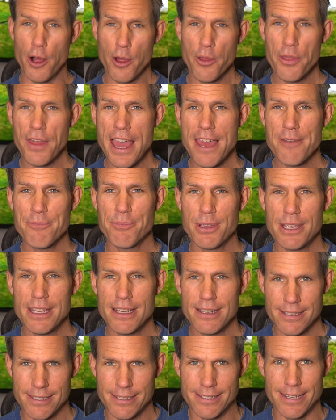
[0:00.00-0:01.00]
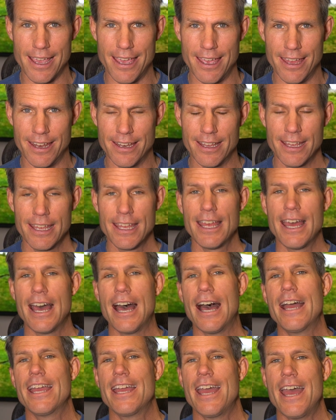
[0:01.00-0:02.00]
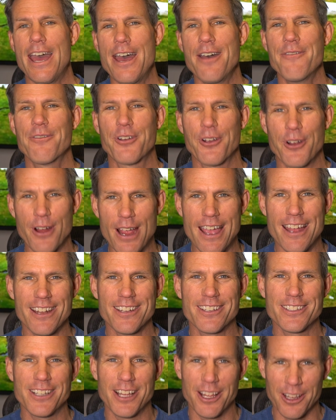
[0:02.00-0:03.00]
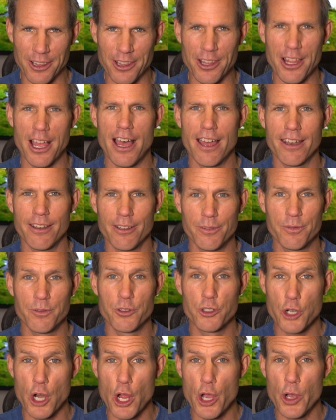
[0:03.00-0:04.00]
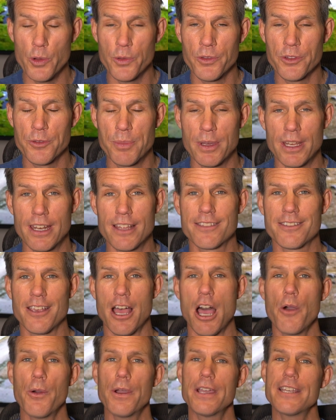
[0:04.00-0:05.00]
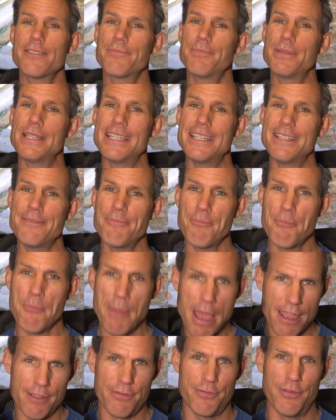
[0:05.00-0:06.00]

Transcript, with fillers: All that being said, I have crashed a lot of drones, but it's always been my